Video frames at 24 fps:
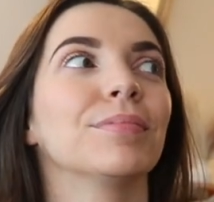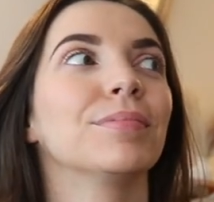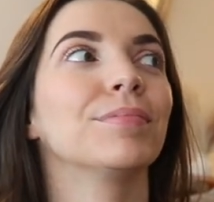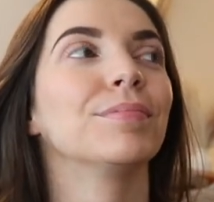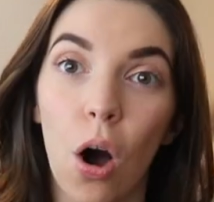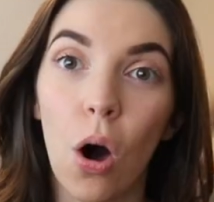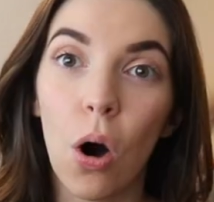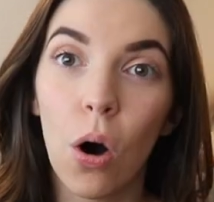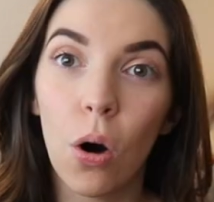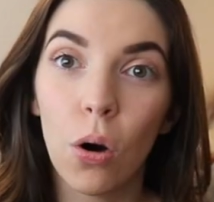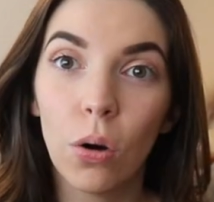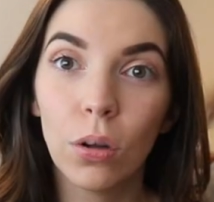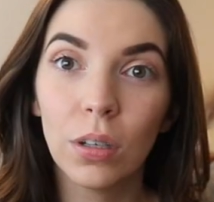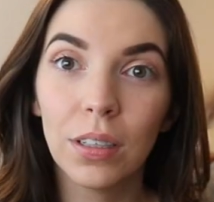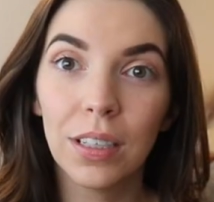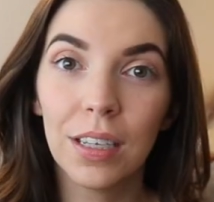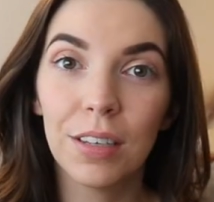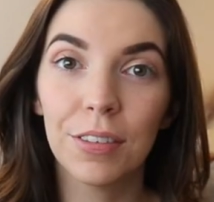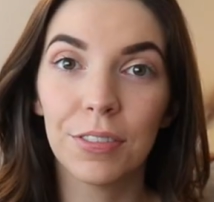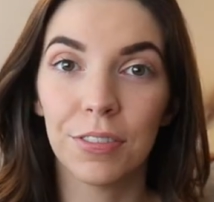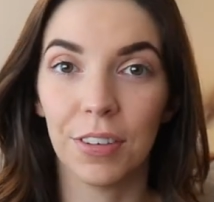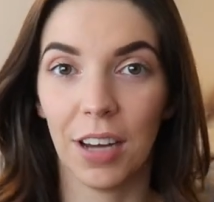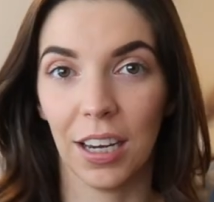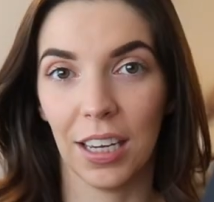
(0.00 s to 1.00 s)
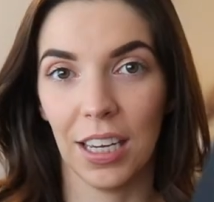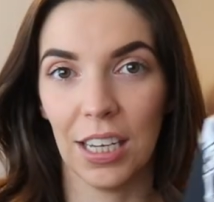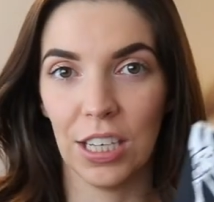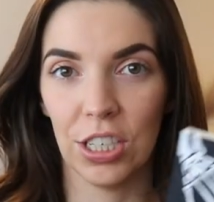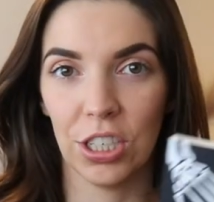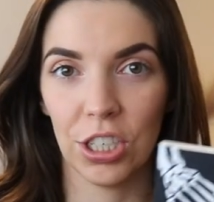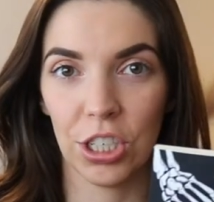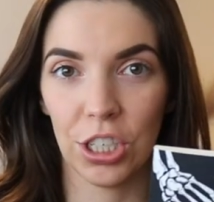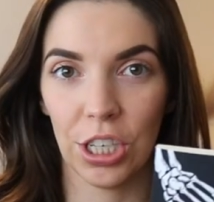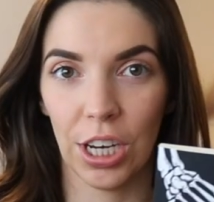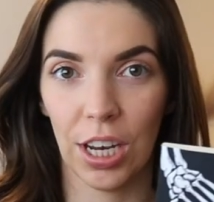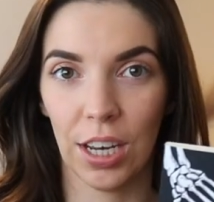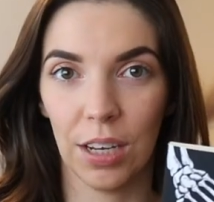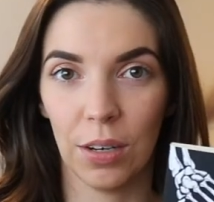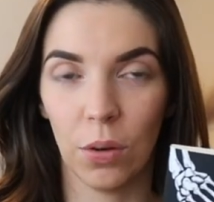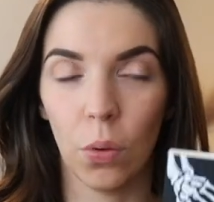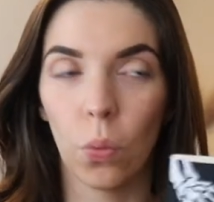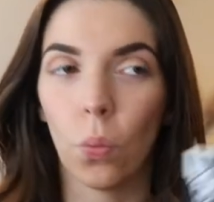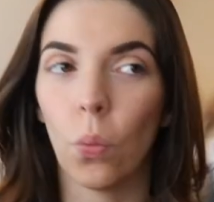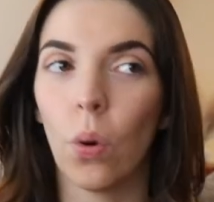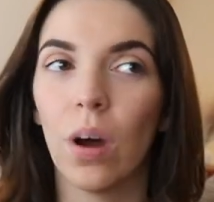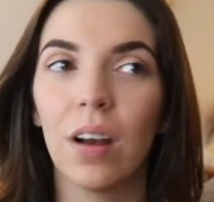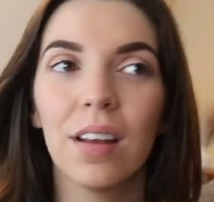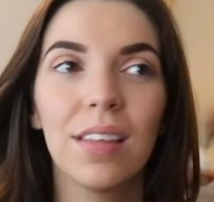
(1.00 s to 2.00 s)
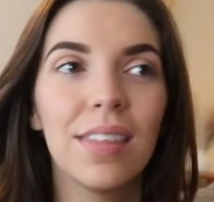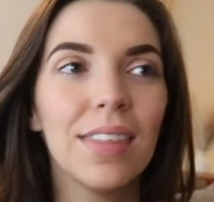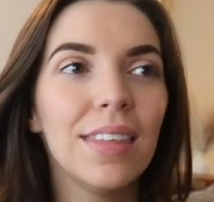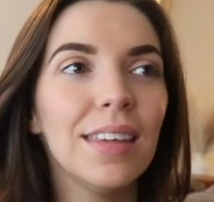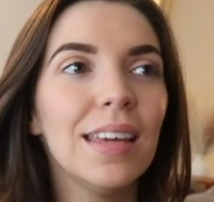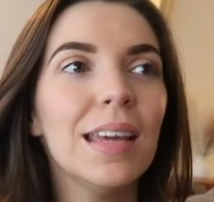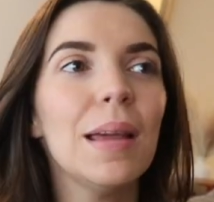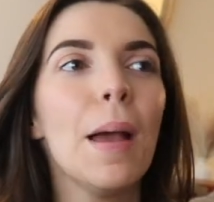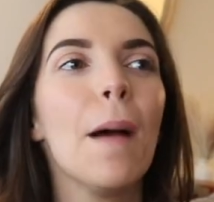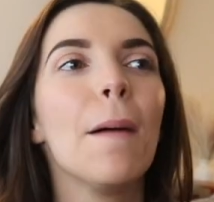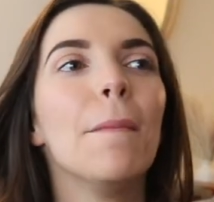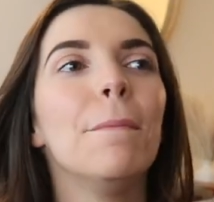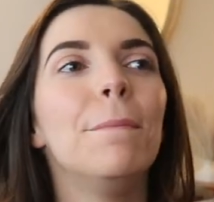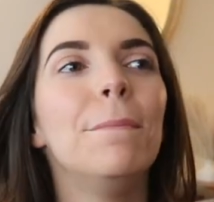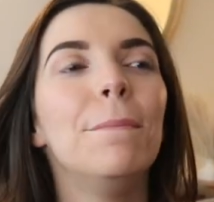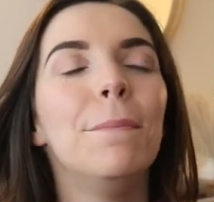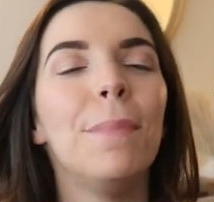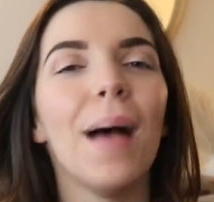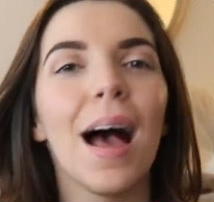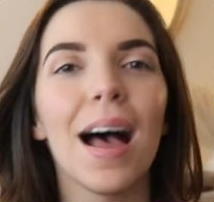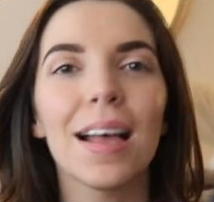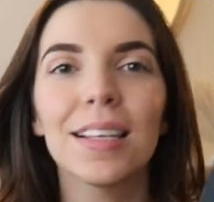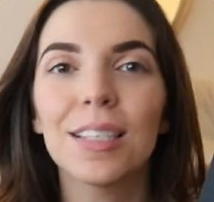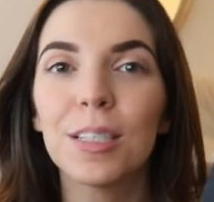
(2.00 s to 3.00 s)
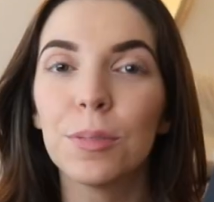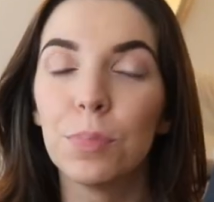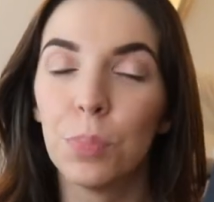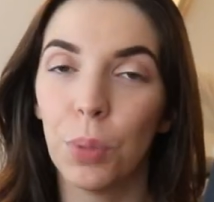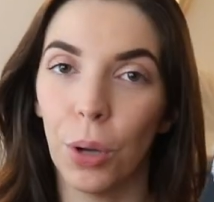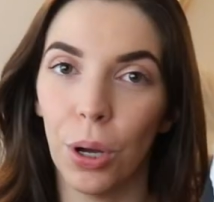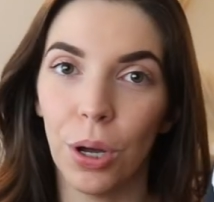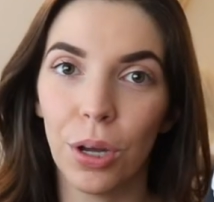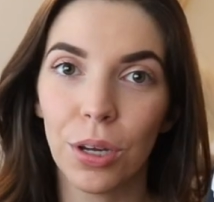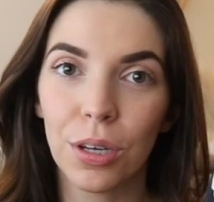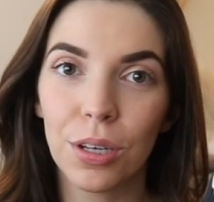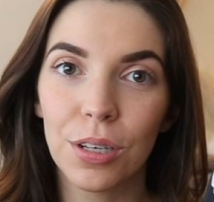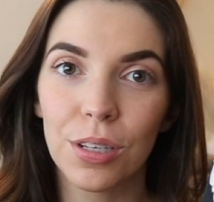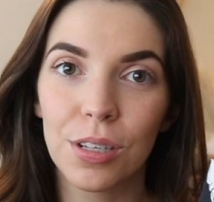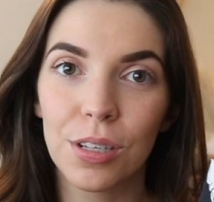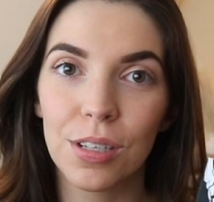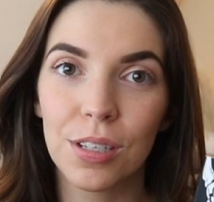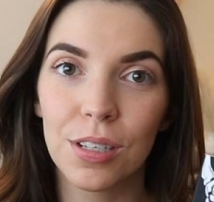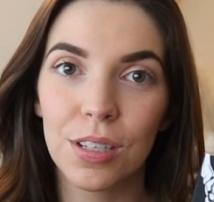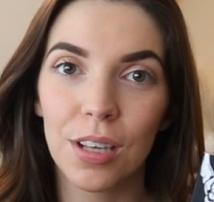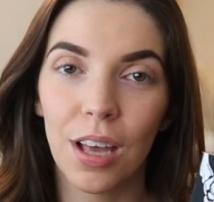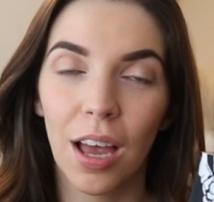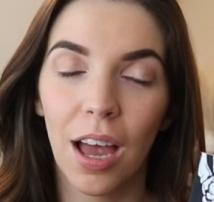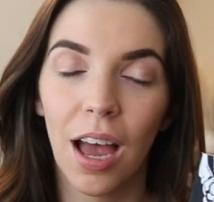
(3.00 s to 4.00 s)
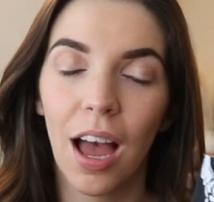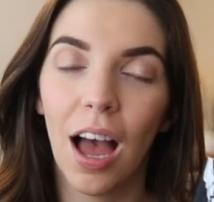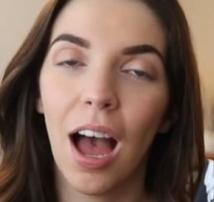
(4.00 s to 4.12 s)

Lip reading: Holy fucking shit. One of the best books